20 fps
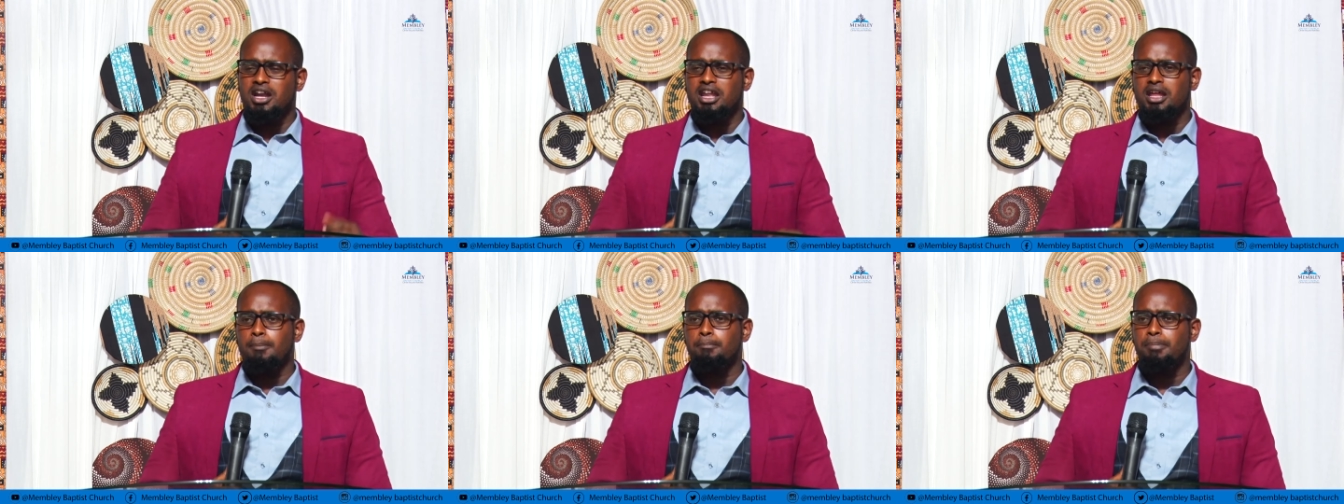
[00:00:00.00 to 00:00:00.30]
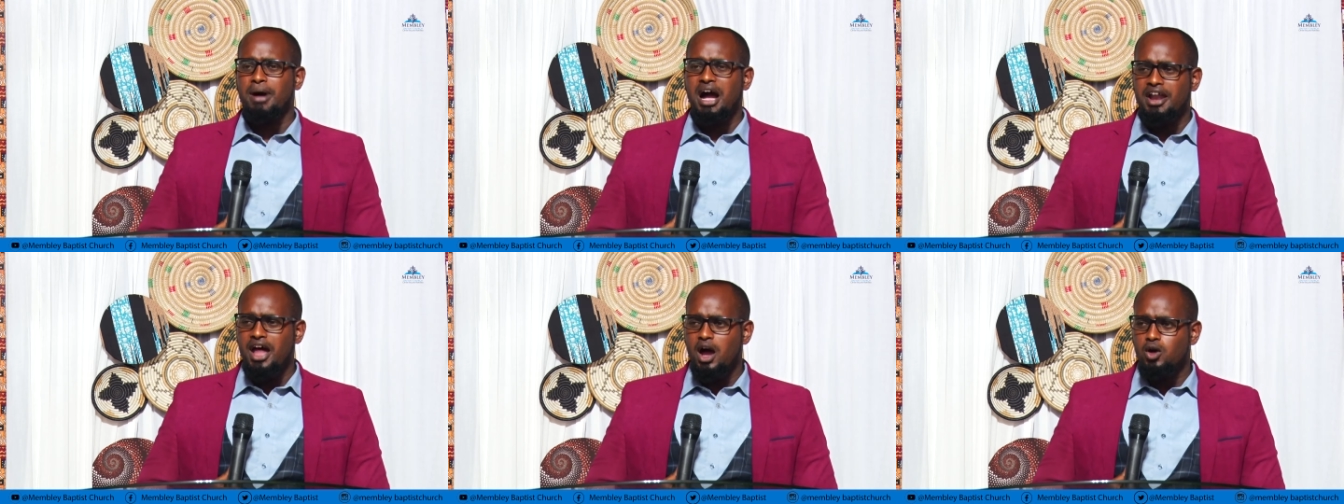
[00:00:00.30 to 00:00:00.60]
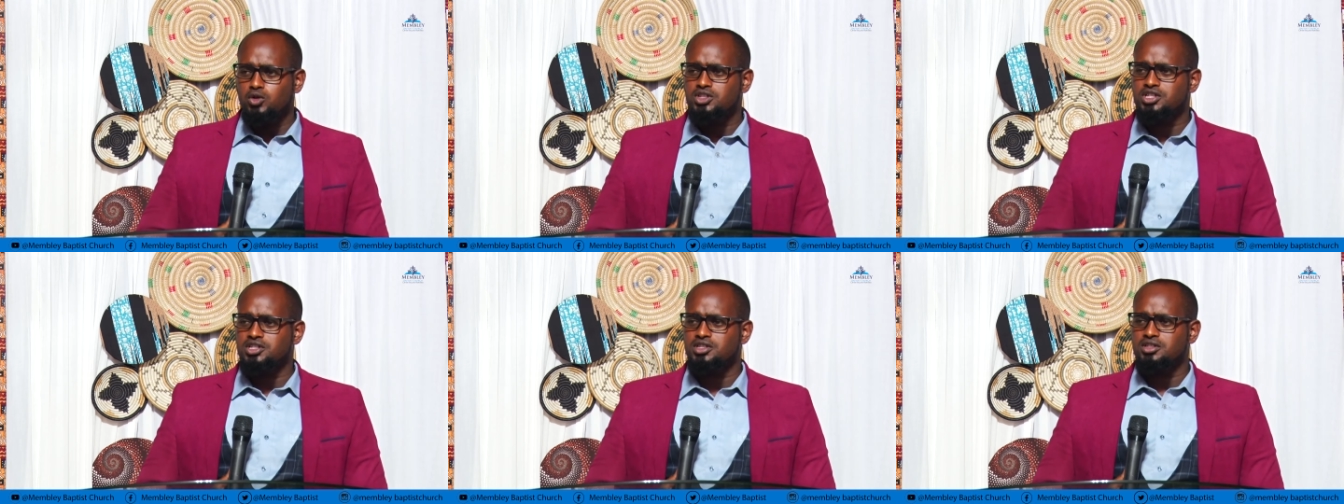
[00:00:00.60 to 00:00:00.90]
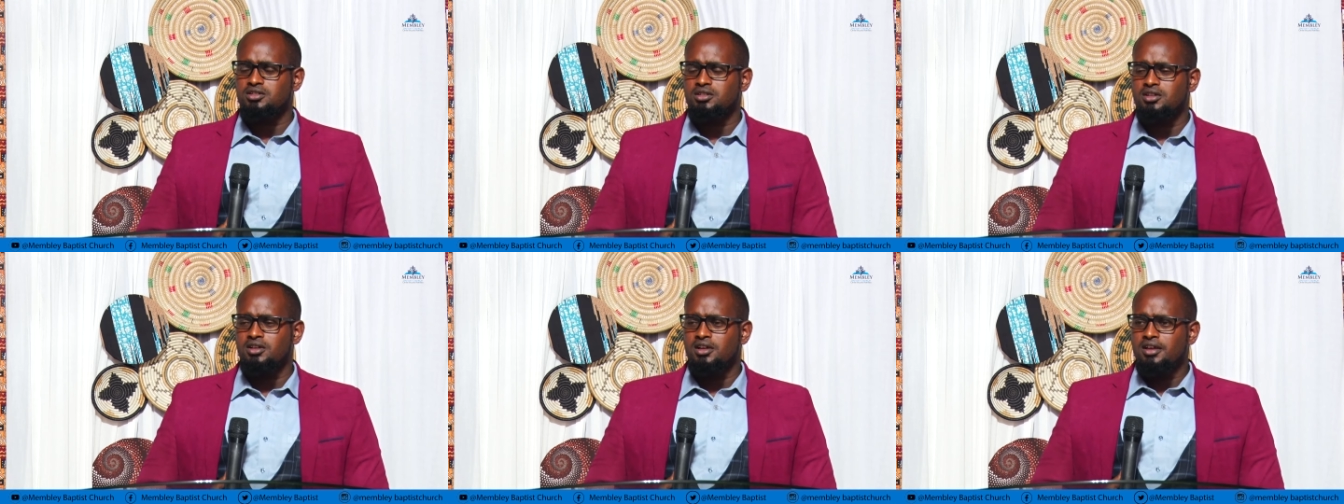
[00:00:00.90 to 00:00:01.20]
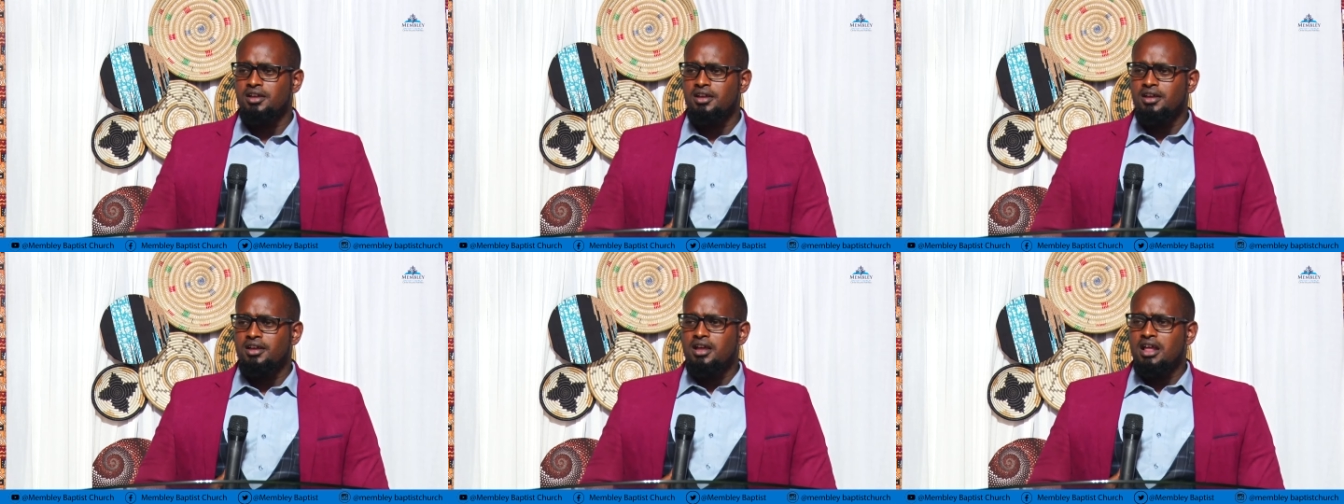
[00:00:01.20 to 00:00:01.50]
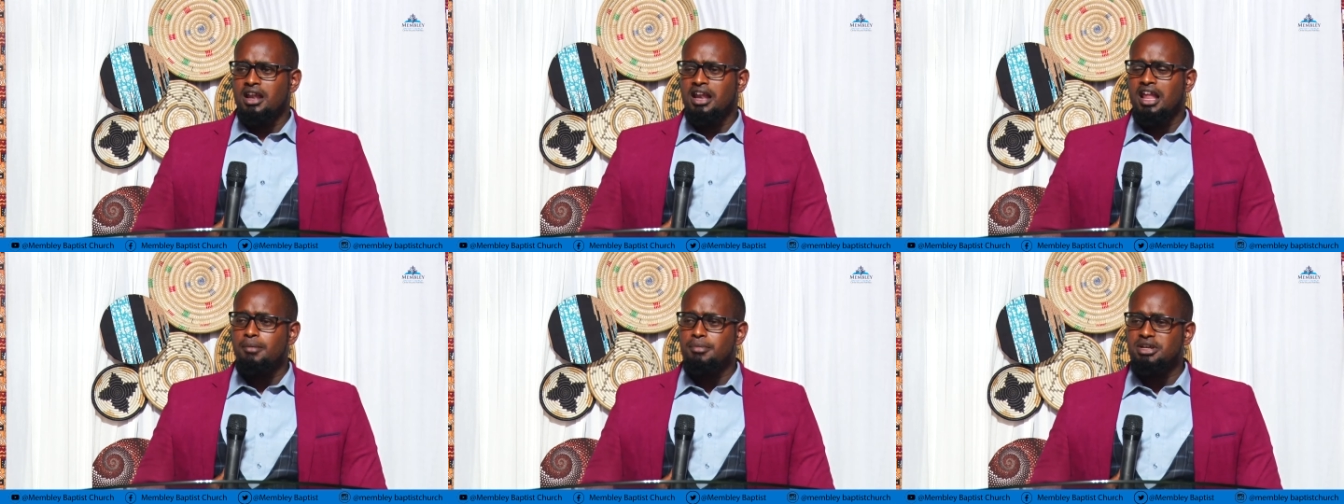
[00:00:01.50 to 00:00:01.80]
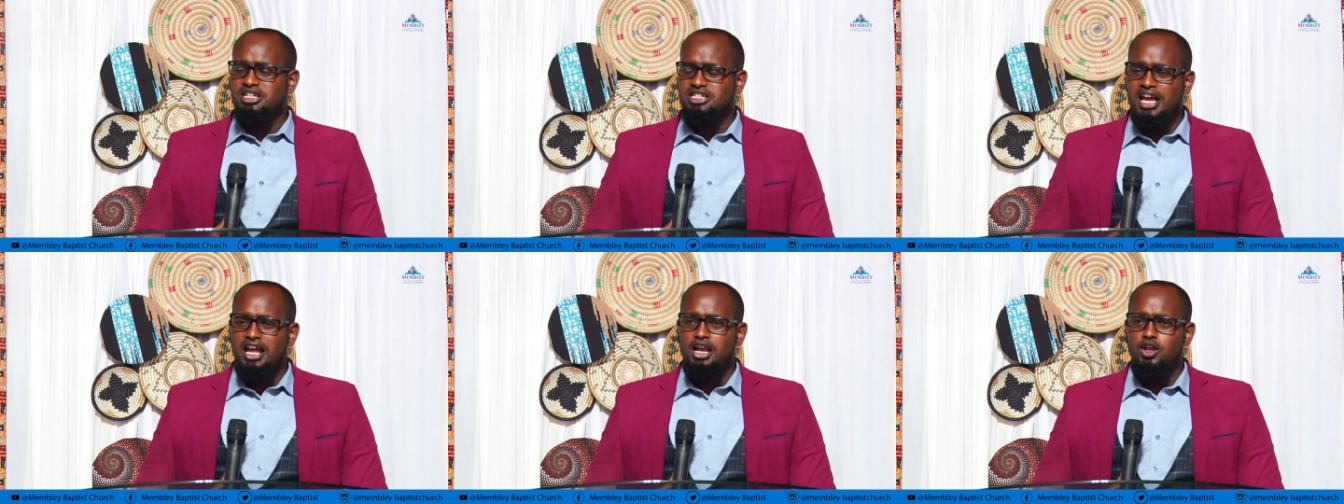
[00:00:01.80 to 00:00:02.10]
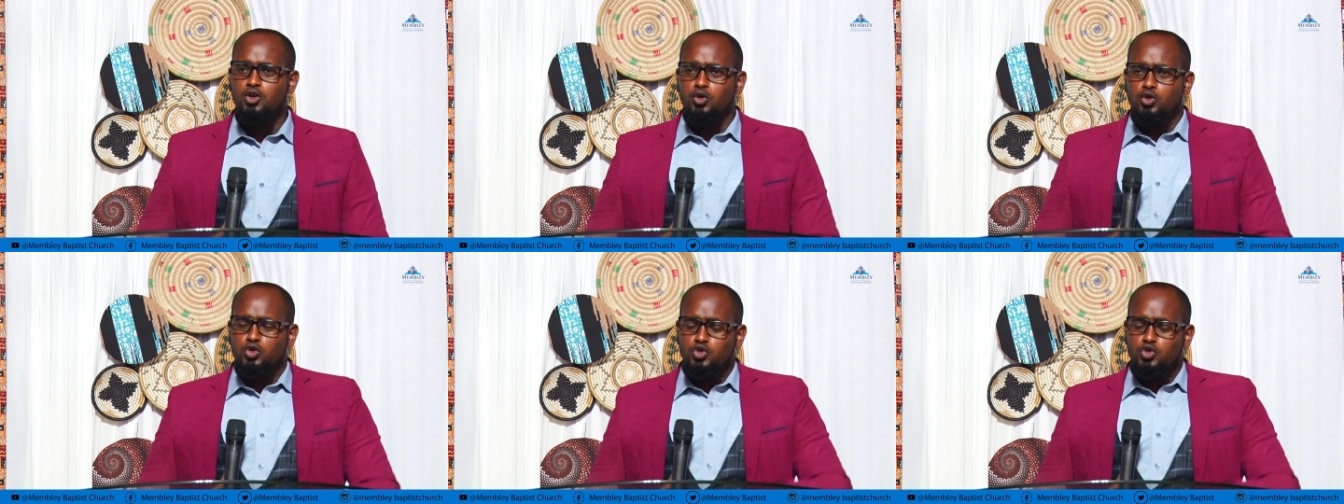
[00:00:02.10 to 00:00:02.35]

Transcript: burn out. Let me tell you,